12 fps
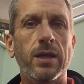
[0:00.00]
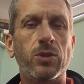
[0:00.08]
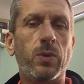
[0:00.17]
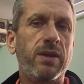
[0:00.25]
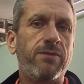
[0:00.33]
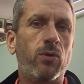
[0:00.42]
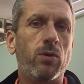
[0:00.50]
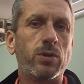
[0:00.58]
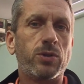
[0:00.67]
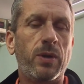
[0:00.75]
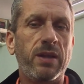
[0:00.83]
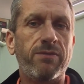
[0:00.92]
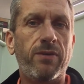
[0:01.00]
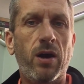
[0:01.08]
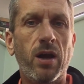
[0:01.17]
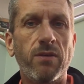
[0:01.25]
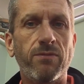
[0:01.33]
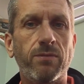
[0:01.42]
24,
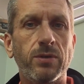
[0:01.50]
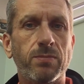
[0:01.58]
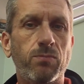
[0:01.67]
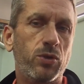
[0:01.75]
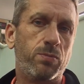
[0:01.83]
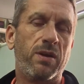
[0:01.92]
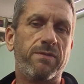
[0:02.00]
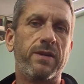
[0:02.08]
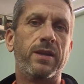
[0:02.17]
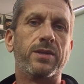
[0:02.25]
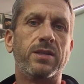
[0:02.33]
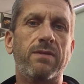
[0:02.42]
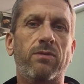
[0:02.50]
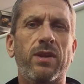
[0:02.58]
25 was my fitness level.